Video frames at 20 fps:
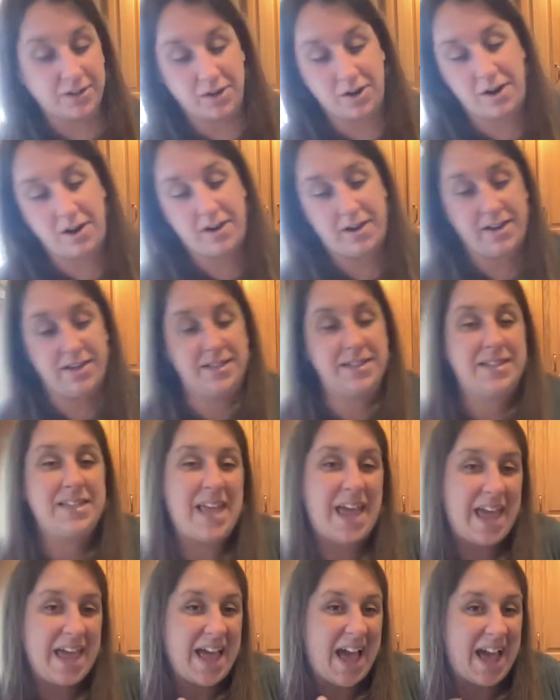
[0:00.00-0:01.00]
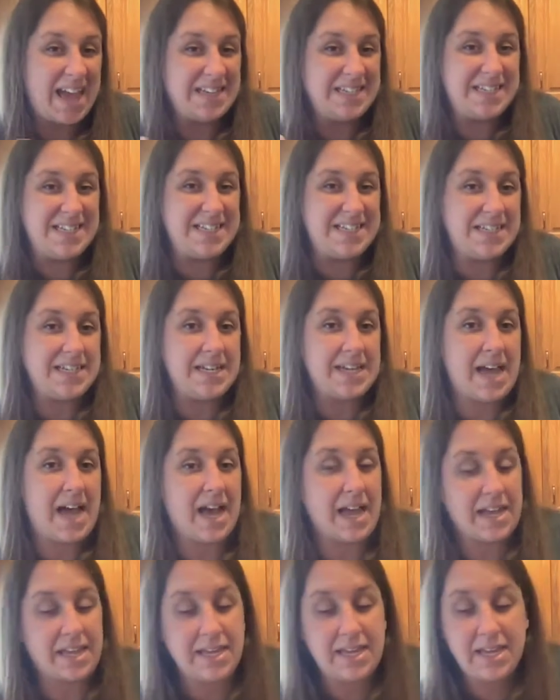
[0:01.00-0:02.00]
gardens,
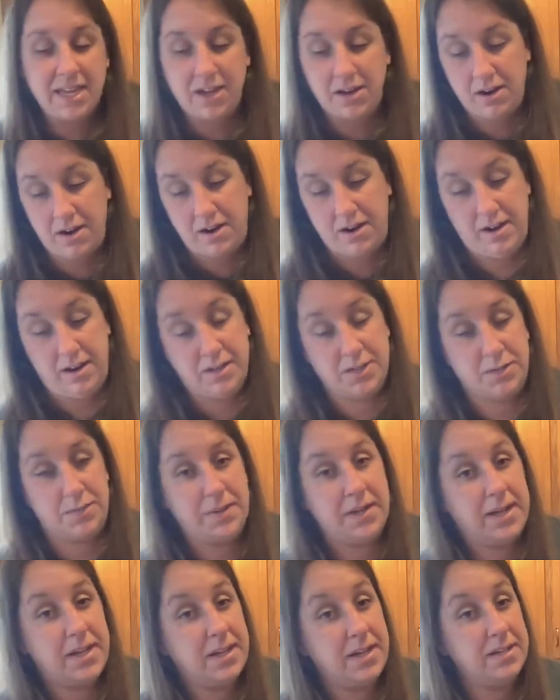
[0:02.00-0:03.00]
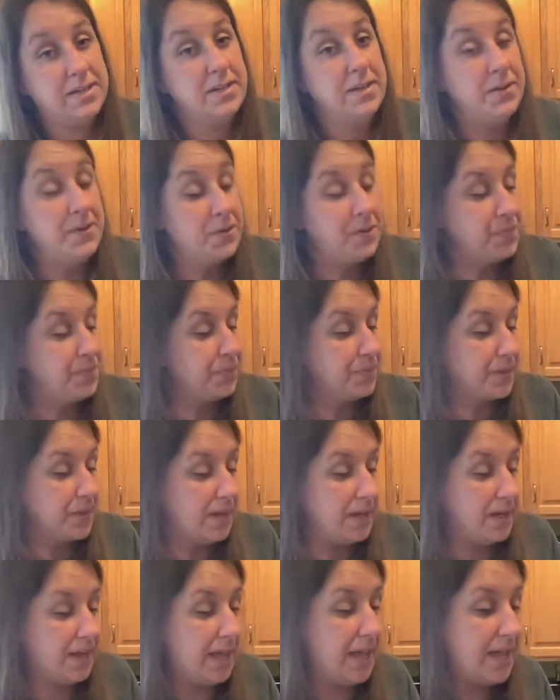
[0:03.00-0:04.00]
K-I-D-D-I-E gardens, because,
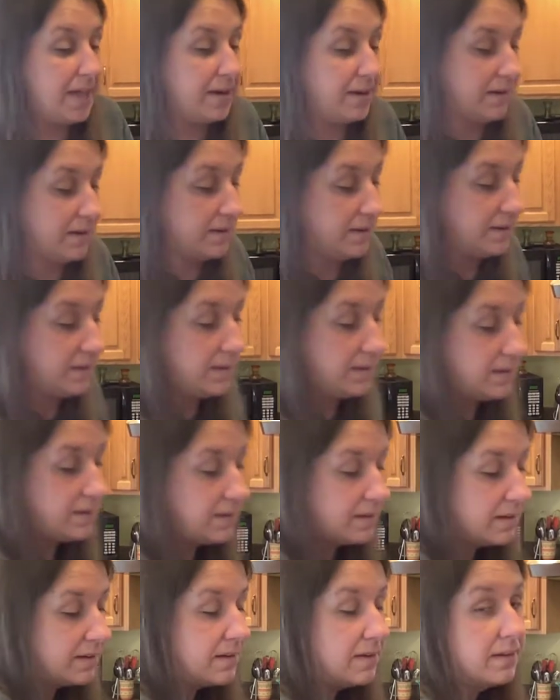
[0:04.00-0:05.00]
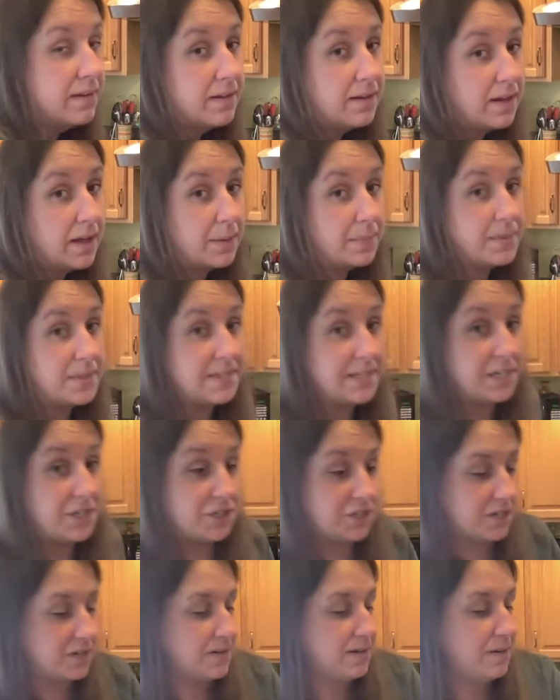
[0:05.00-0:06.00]
again, I'm a
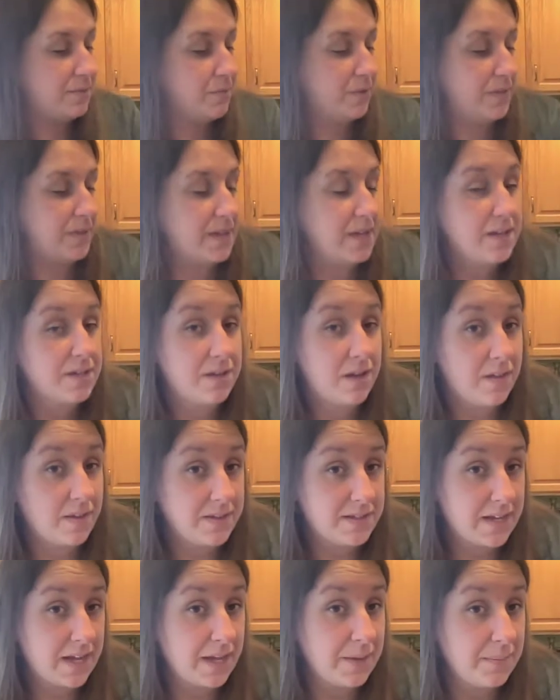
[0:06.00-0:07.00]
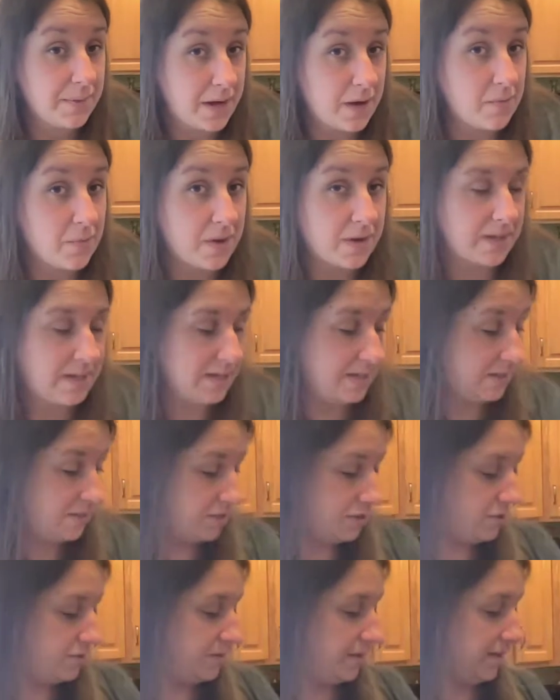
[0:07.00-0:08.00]
teacher, I'm with kids all the time, and I want kids
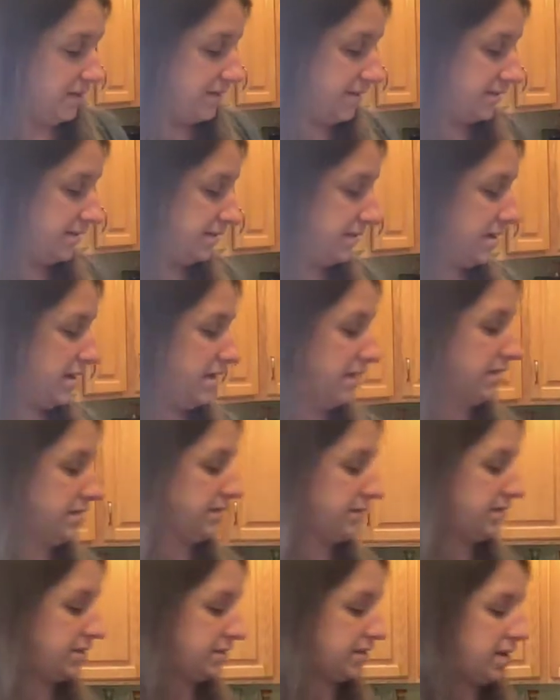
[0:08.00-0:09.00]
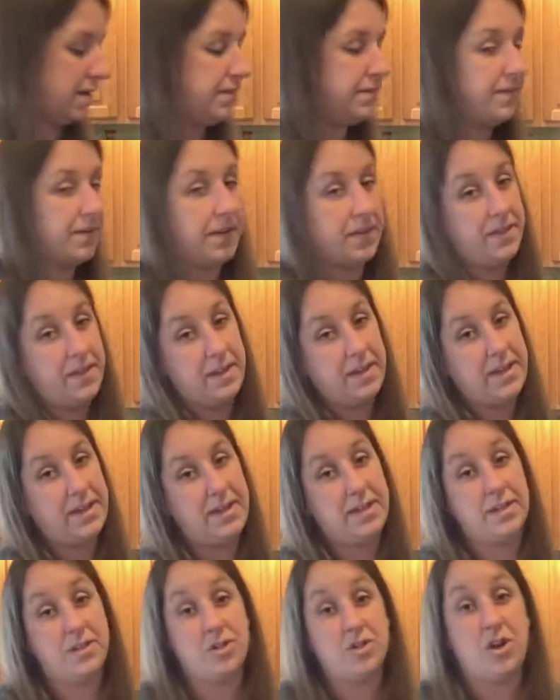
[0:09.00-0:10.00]
doing this kind of stuff. I think
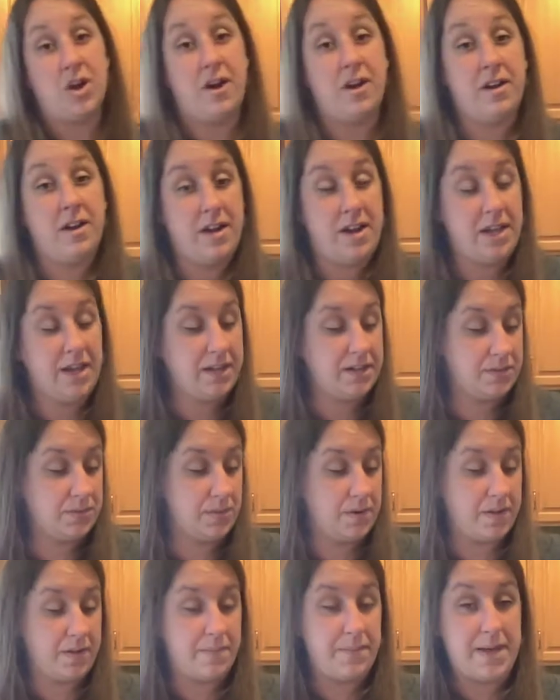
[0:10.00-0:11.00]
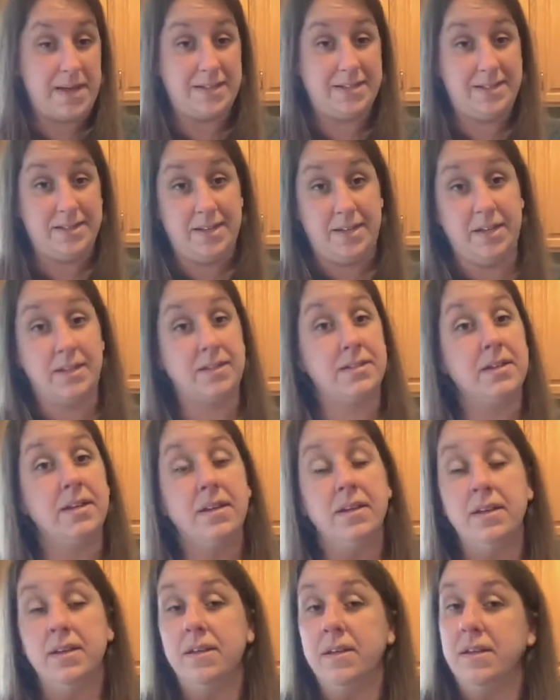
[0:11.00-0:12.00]
kids gardening is one of the best things
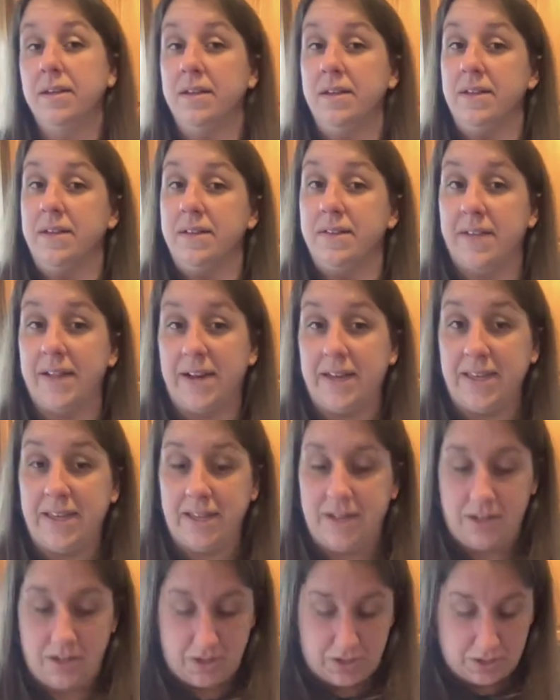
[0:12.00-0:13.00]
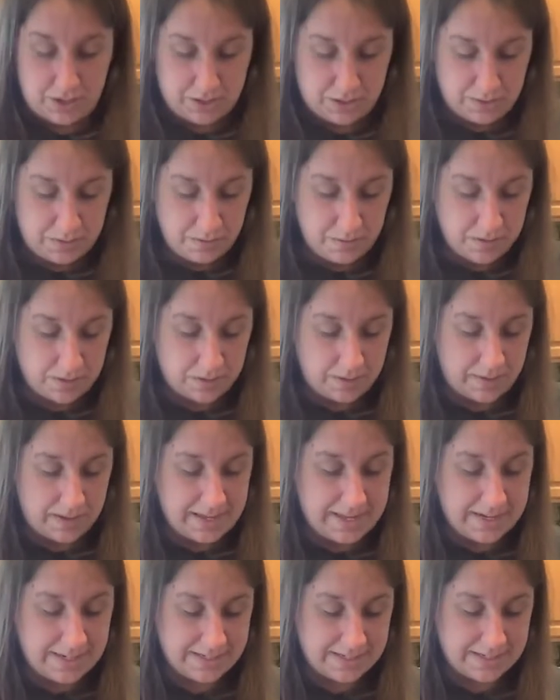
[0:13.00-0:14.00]
that a kid could do. So
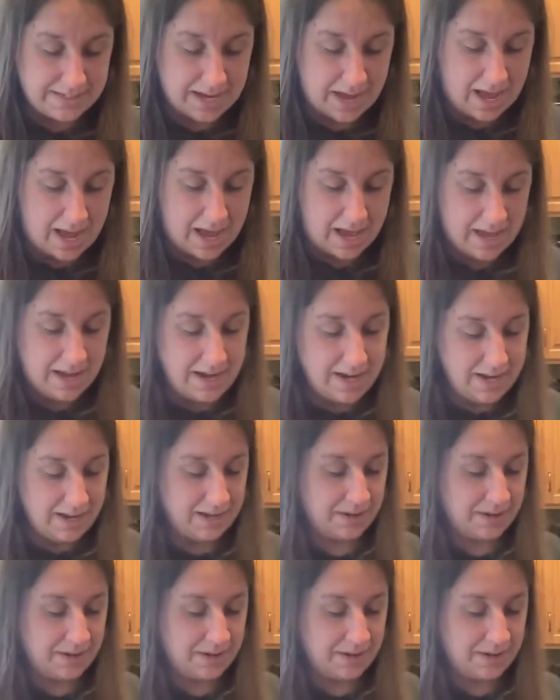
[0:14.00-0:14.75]
inside